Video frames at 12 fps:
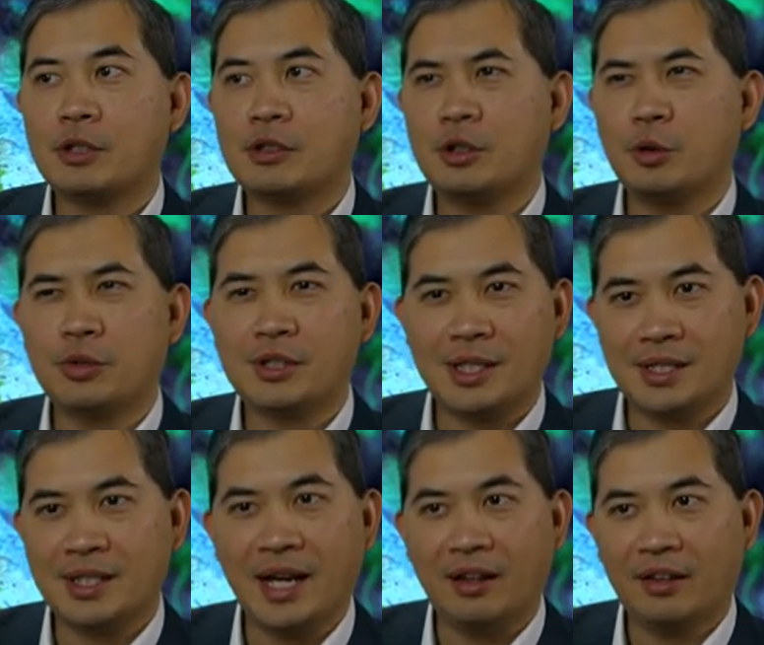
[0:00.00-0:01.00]
to do with
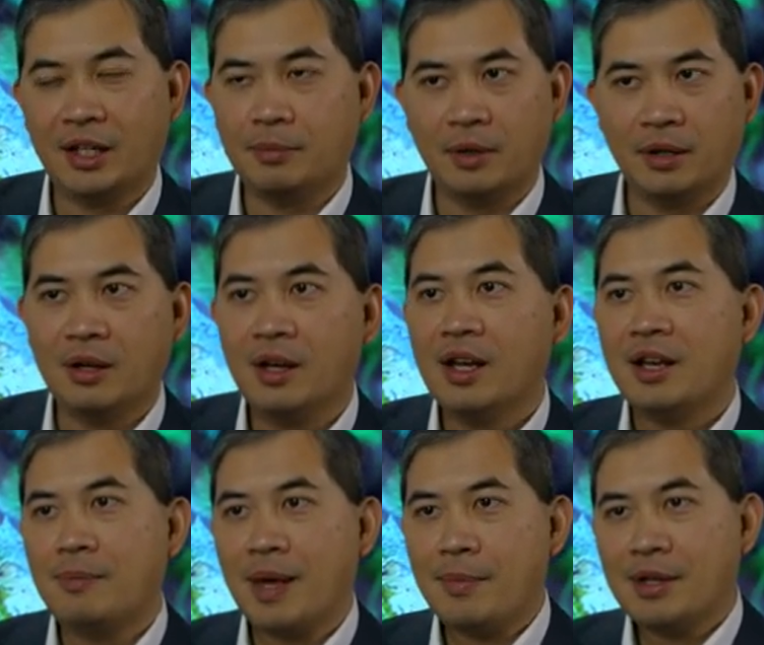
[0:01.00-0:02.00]
seasonality, but
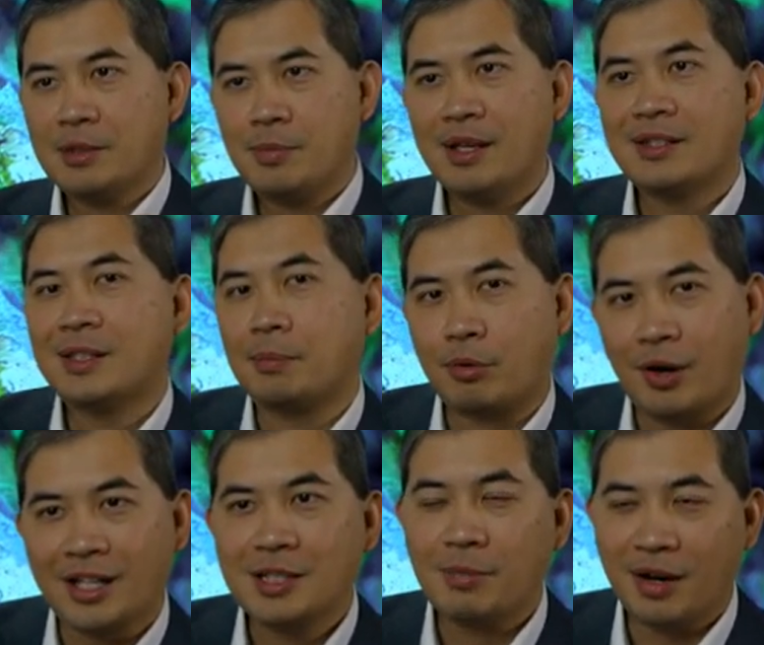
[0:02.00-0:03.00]
maybe it's being
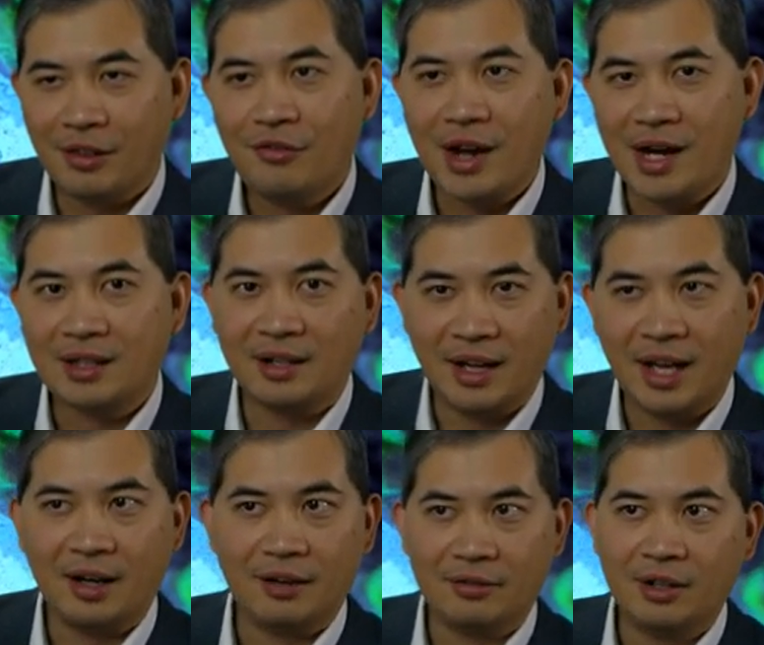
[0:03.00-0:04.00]
suppressed by the fact that I
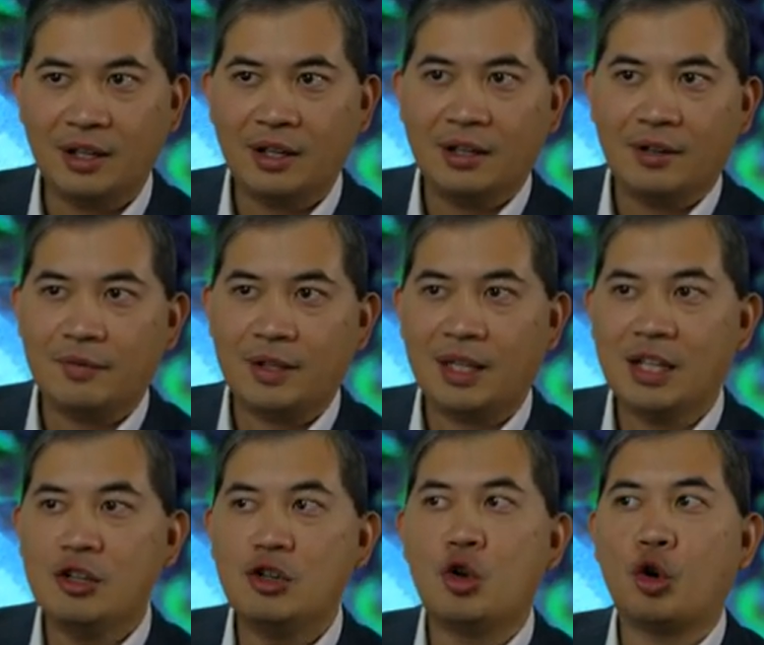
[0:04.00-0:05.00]
have
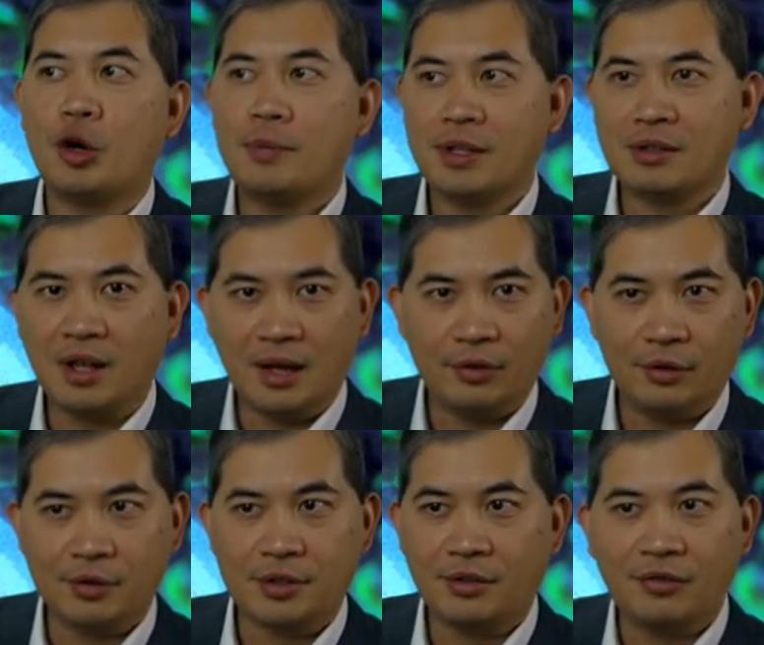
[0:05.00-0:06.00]
enormous
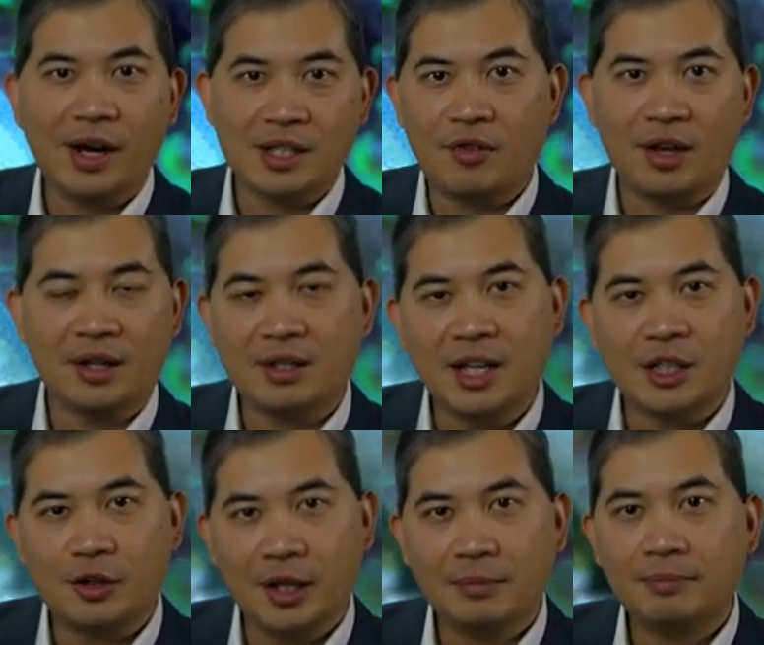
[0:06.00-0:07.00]
levels of phosphate and
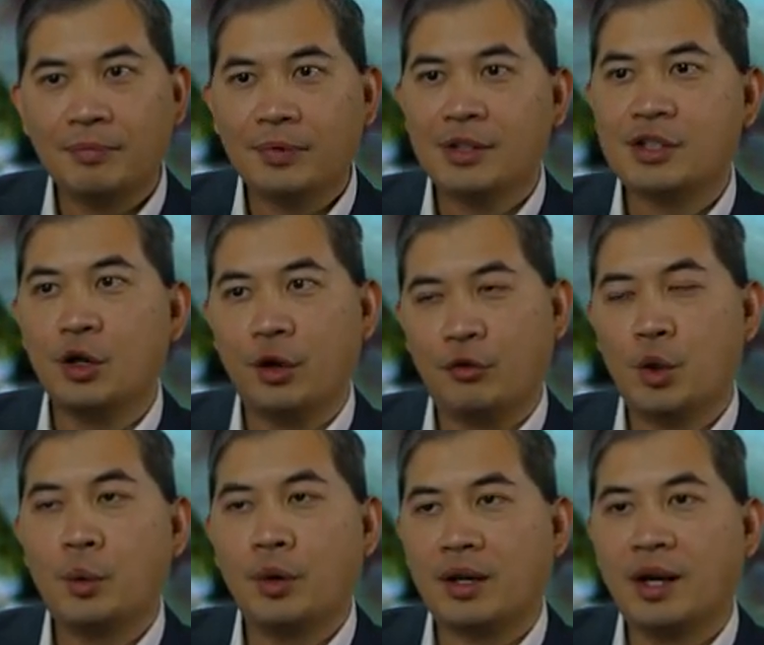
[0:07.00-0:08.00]
nitrate. So if we
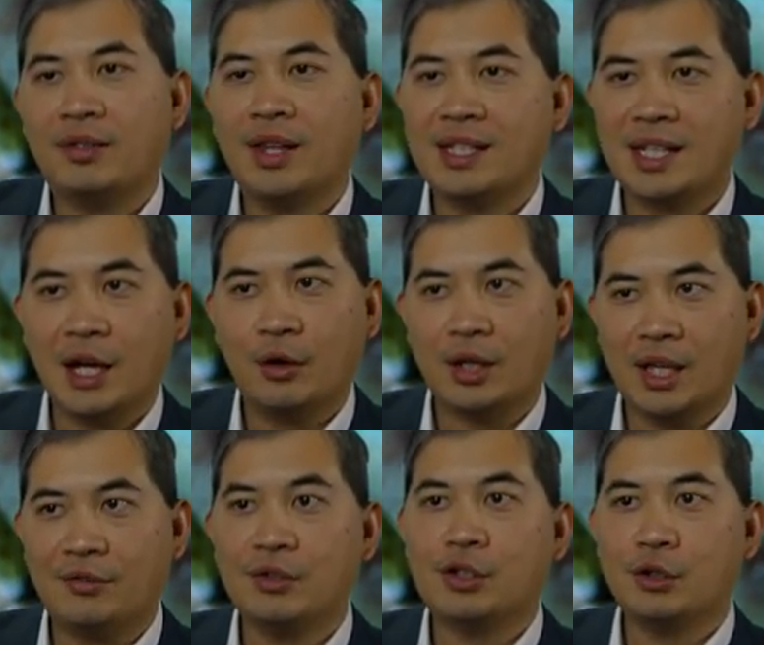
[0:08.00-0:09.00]
were to cut that down
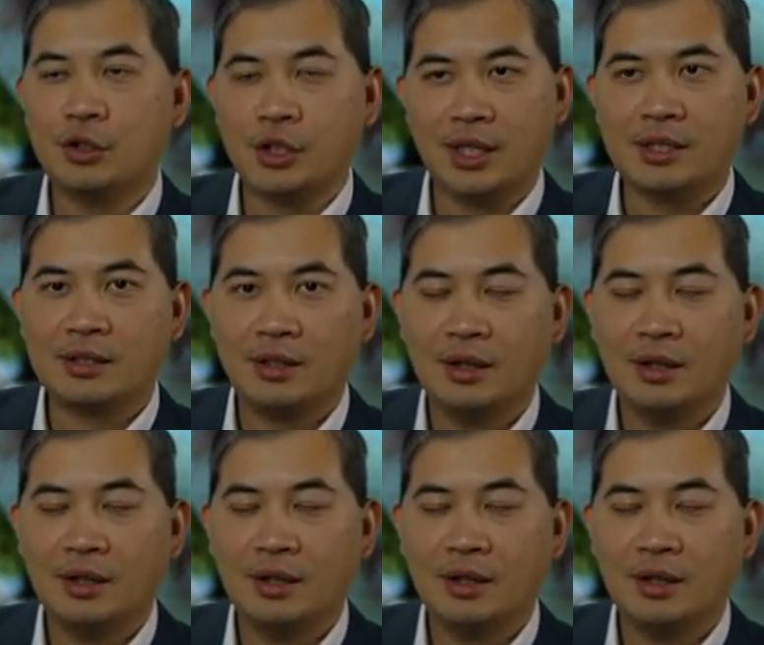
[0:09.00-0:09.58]
even to just